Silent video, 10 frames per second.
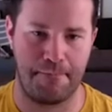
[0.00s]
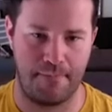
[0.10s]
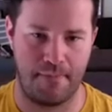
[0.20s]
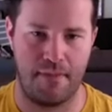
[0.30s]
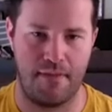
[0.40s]

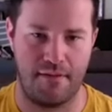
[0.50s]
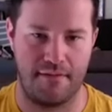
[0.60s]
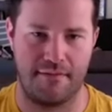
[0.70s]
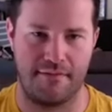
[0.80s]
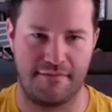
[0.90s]

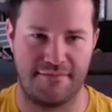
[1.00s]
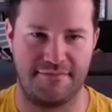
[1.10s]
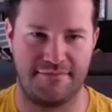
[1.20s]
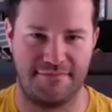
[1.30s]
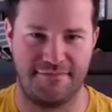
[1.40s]

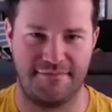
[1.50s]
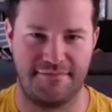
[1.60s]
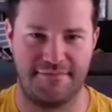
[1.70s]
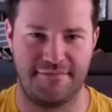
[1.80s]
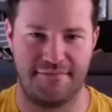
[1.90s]

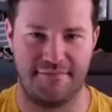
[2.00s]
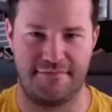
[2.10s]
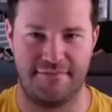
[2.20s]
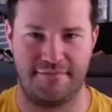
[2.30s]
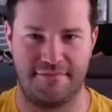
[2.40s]

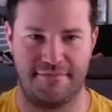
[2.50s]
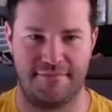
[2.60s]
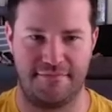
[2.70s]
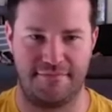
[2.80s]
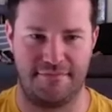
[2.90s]

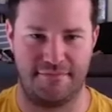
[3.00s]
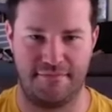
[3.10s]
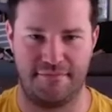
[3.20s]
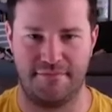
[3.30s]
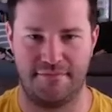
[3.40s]

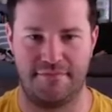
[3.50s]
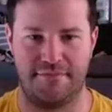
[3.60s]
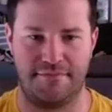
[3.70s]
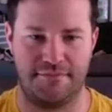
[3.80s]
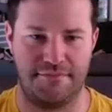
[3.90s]

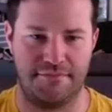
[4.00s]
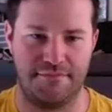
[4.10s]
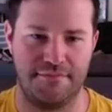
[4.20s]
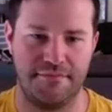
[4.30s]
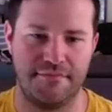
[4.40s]

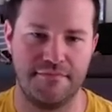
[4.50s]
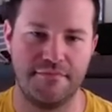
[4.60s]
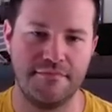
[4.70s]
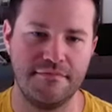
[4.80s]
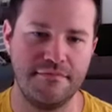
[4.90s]

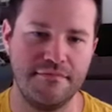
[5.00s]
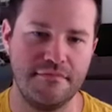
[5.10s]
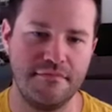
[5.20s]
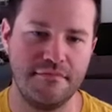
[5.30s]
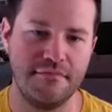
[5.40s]

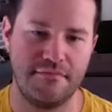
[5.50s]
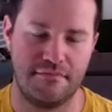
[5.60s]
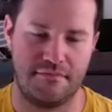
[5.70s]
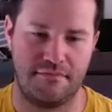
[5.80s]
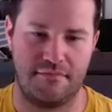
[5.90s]

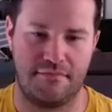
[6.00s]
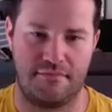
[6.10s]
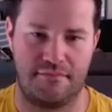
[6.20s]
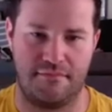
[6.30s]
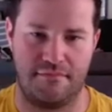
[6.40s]

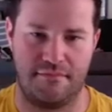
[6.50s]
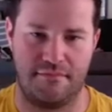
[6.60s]
The person shown says nothing.